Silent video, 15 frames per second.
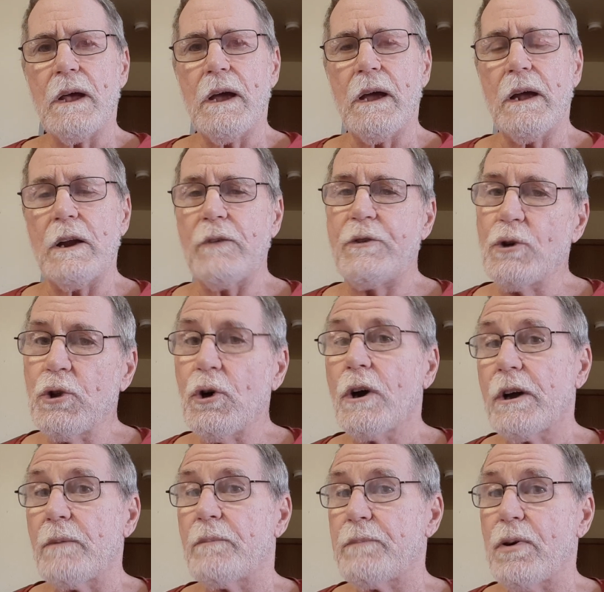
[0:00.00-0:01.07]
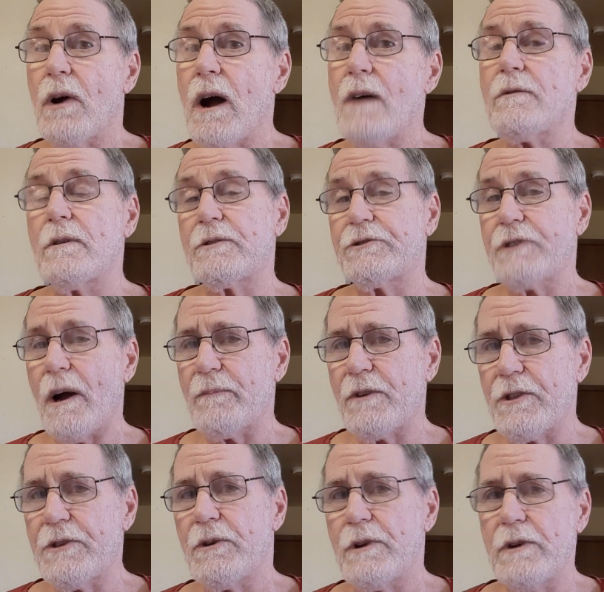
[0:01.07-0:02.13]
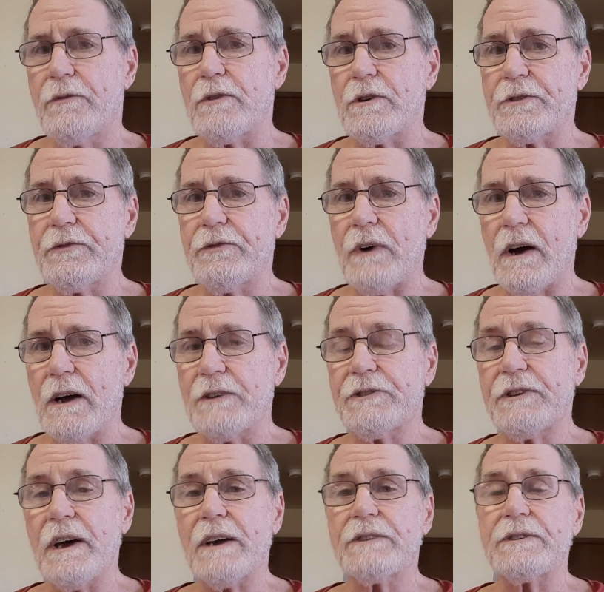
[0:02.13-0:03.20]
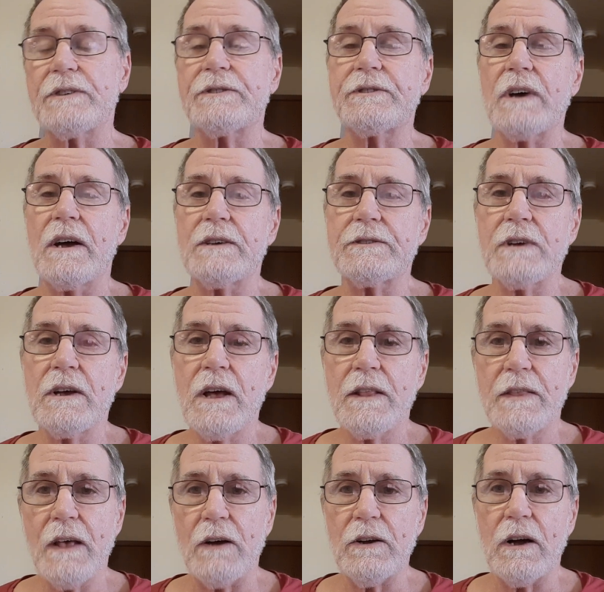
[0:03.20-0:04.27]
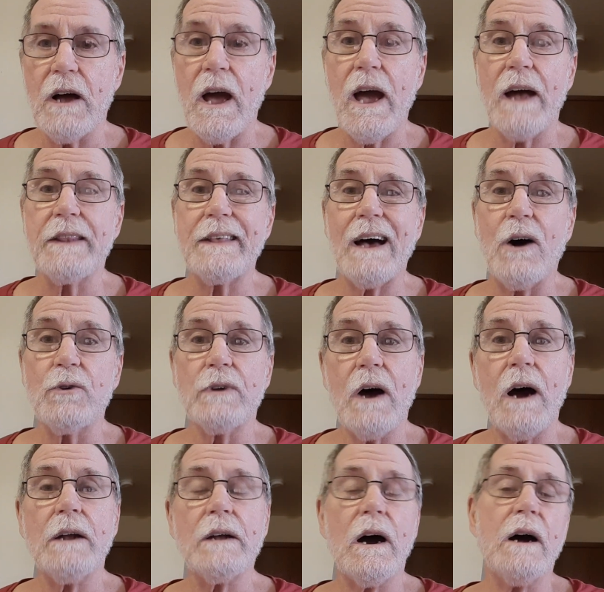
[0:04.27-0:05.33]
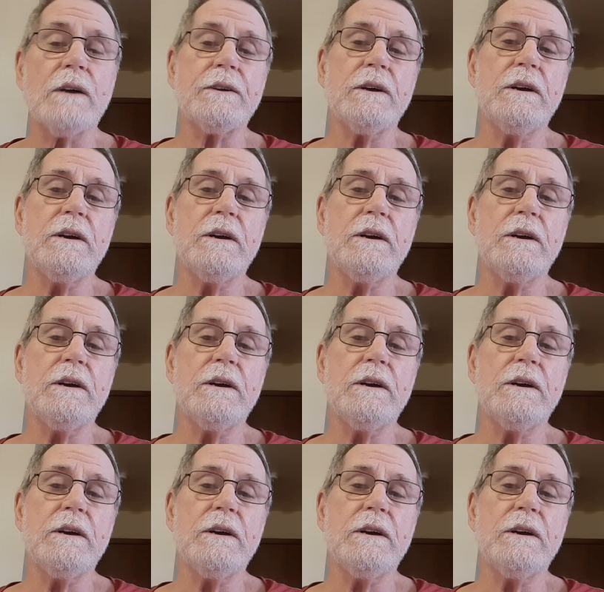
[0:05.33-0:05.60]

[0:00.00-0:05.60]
and if you look in Proverbs chapter 30, verse 6, it says, Thou add thou not unto